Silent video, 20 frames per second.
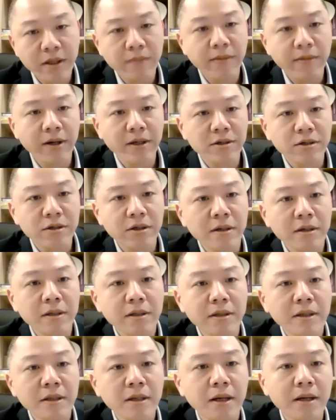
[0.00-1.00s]
much
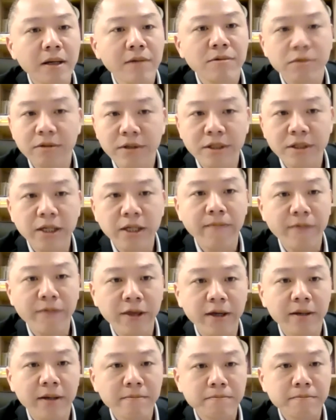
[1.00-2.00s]
do the same
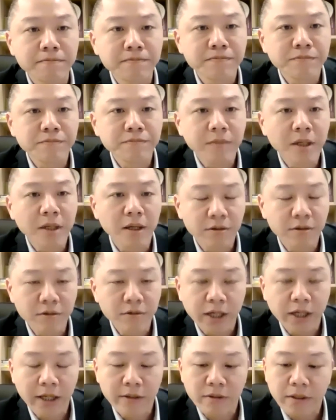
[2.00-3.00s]
thing to
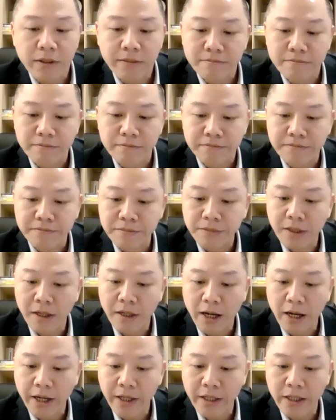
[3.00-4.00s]
Taiwan,
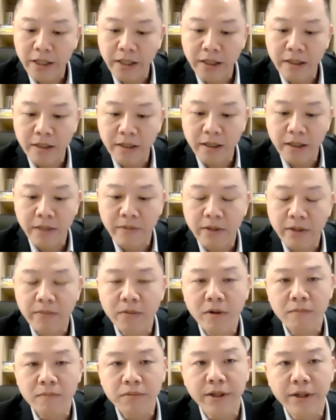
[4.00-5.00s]
i.e. giving
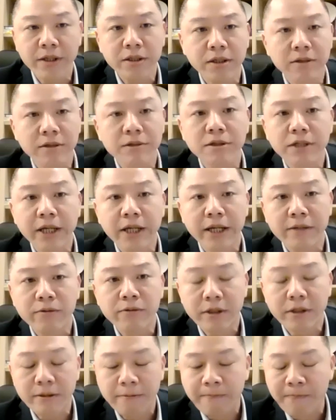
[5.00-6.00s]
more pressure to
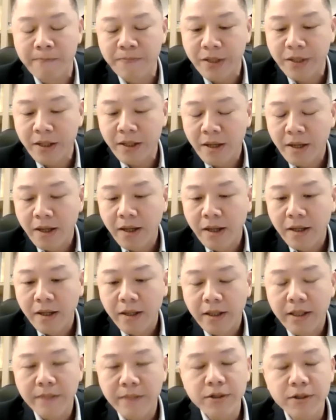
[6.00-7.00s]
Taiwan.
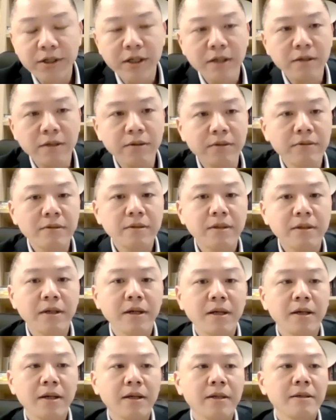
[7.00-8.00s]
And number two,
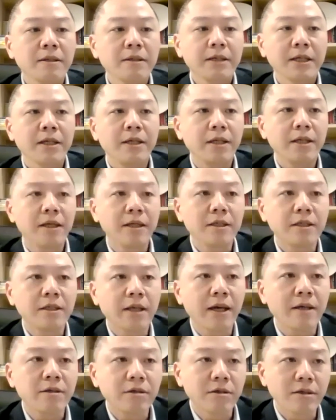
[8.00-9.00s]
it is
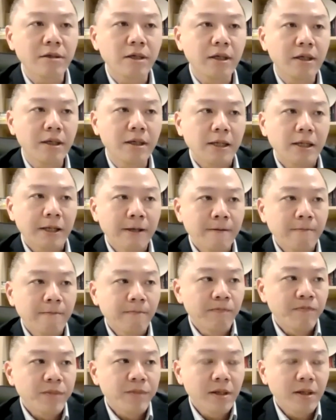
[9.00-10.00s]
actually
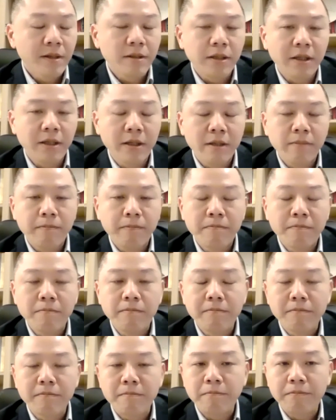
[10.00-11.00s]
the
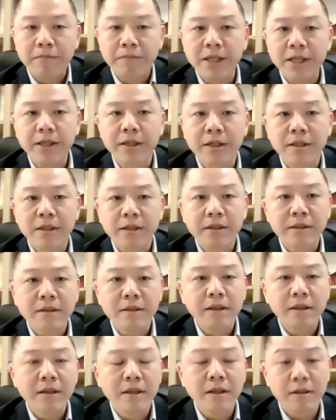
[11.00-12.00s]

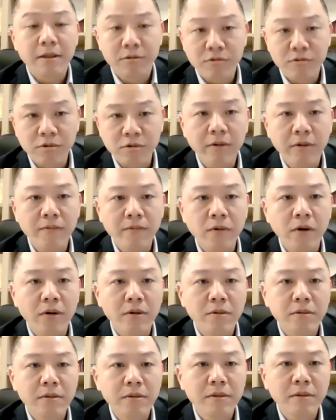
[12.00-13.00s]
bigger
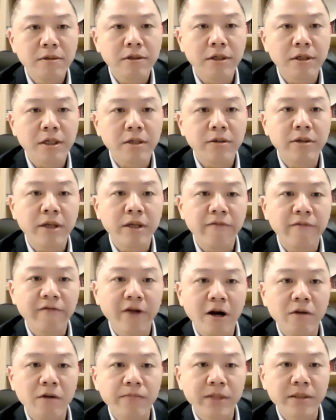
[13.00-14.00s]
global security
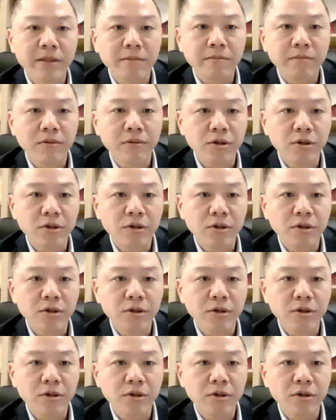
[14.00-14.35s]
environment